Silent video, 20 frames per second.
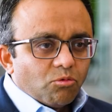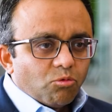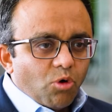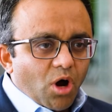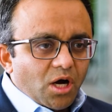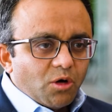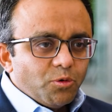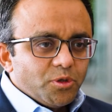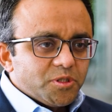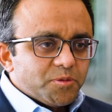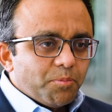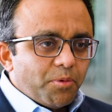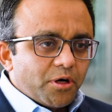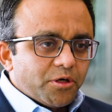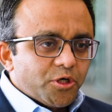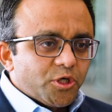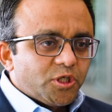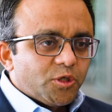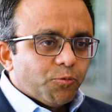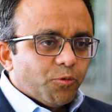Rockwell's
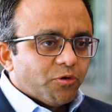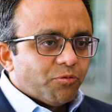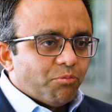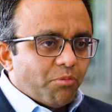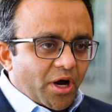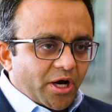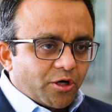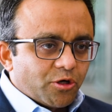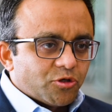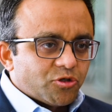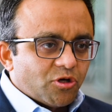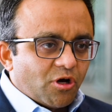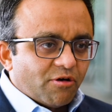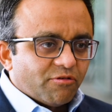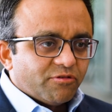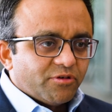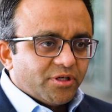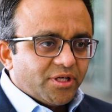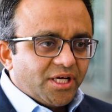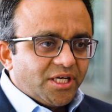partnership with
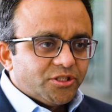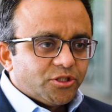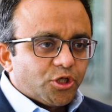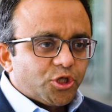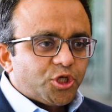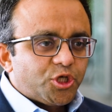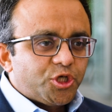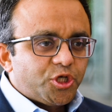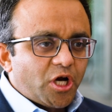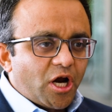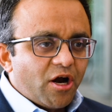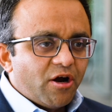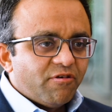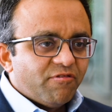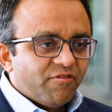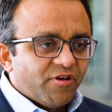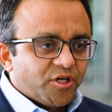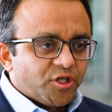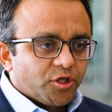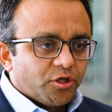Microsoft is a
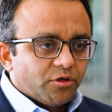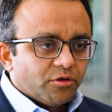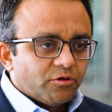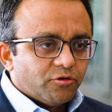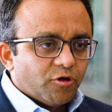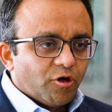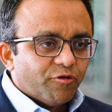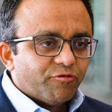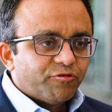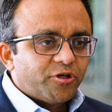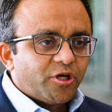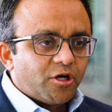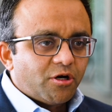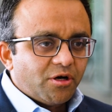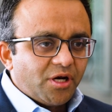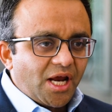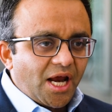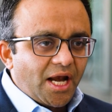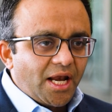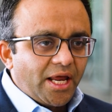shared vision of
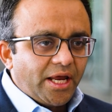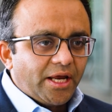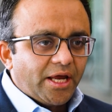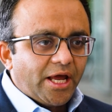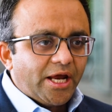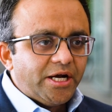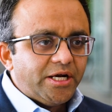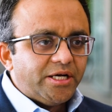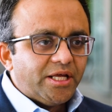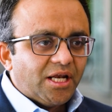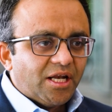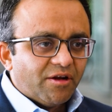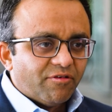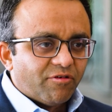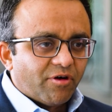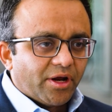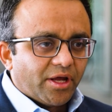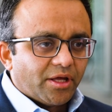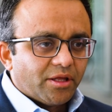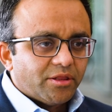creating and
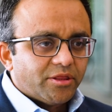delivering